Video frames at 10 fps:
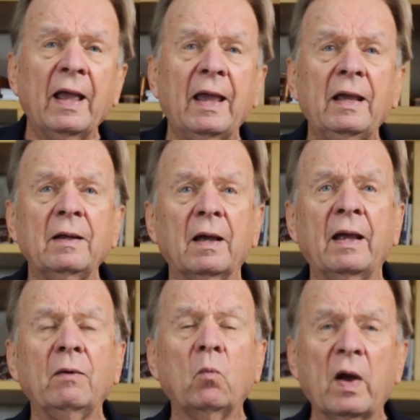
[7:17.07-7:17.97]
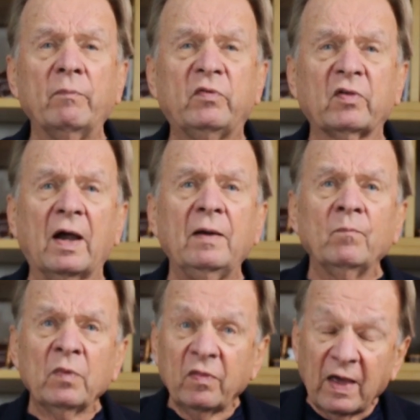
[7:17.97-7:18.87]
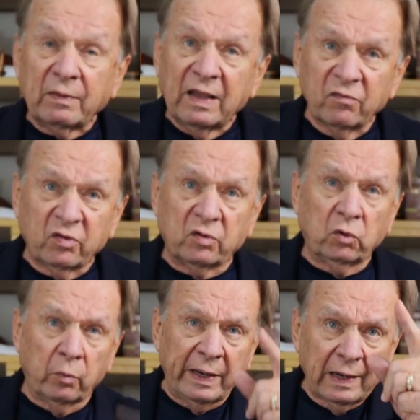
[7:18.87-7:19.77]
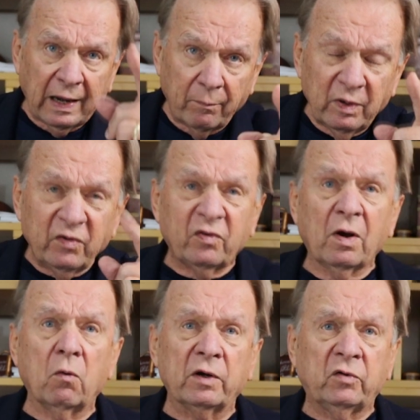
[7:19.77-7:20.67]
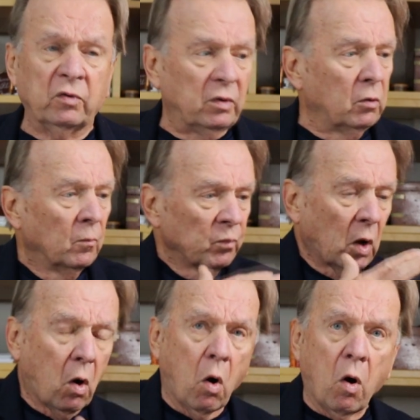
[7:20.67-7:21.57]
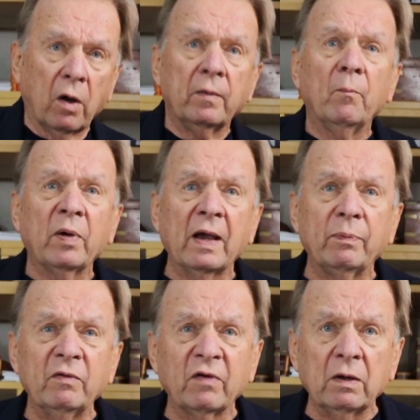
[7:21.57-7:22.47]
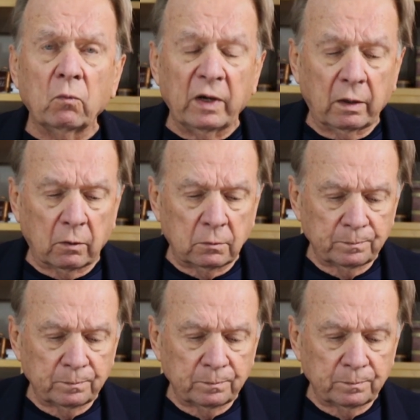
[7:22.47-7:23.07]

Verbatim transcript: a, a website that gives it to me. Let me show it to you on Pappy Van Winkle.